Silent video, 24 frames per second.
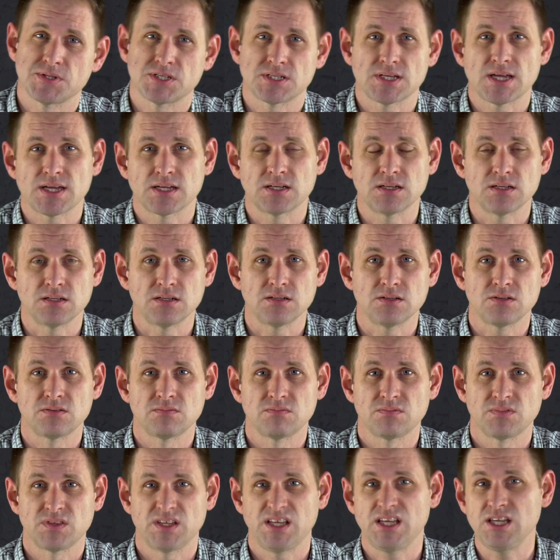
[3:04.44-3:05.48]
per second,
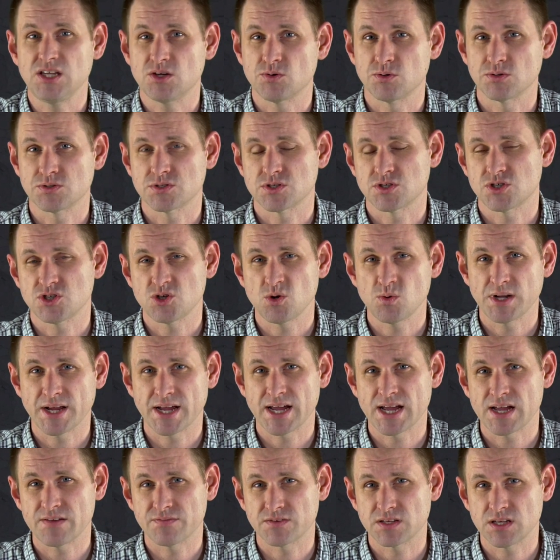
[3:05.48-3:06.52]
equal to
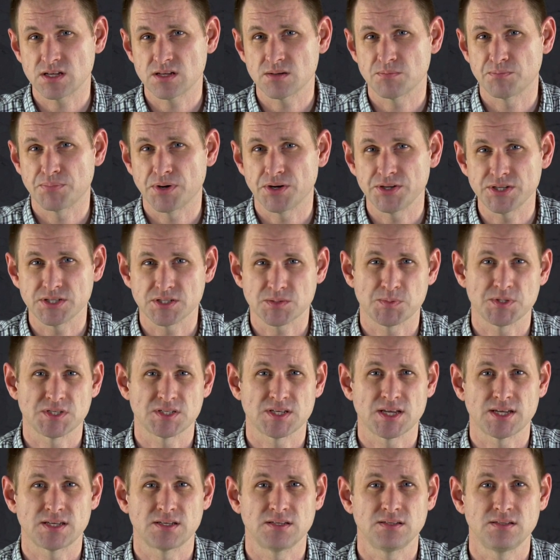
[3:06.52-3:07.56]
2.5 gigabytes per
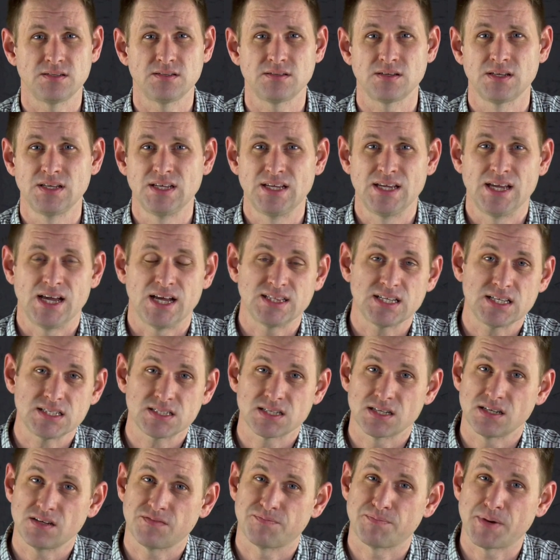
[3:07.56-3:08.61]
second. And
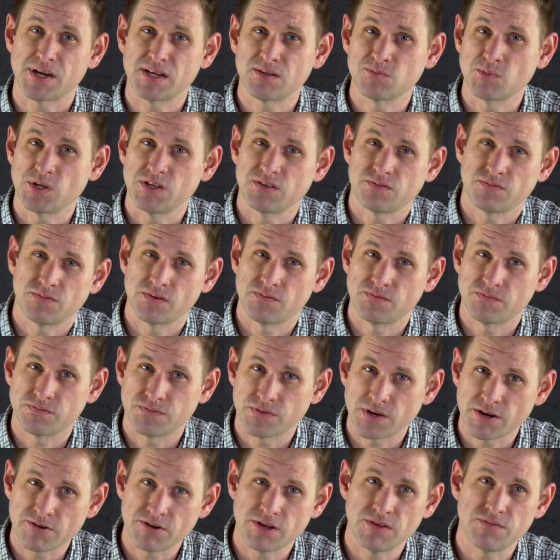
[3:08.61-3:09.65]
that's enough bandwidth for
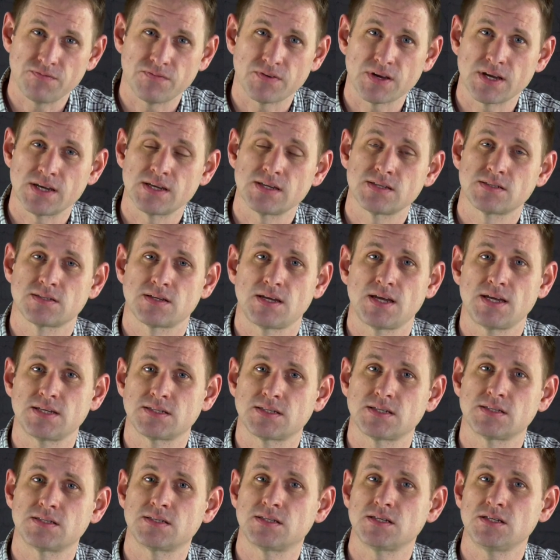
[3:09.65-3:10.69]
very fast
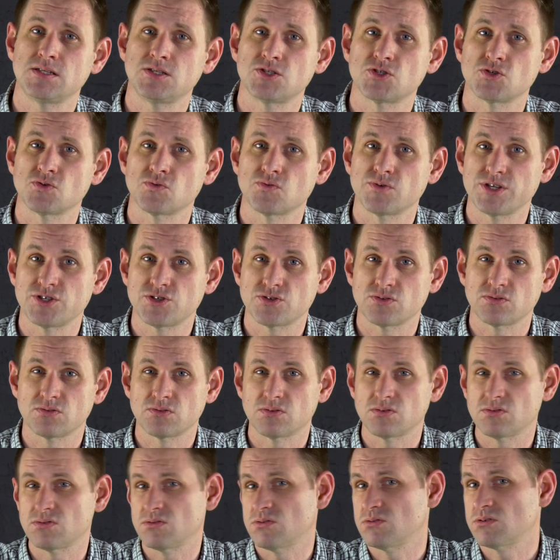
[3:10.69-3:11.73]
SSD storage
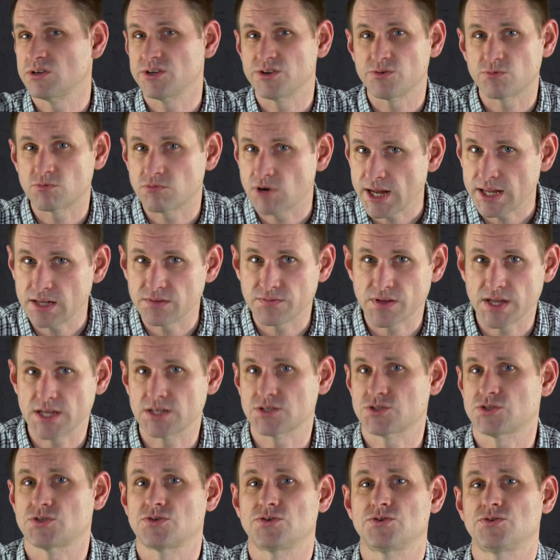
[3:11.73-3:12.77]
or an array of
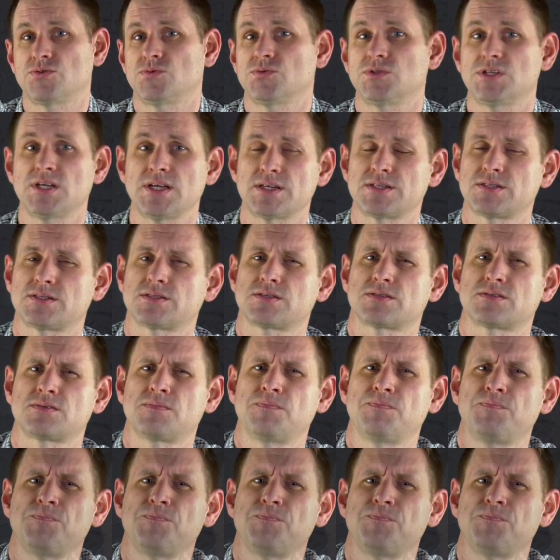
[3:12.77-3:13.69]
external disks.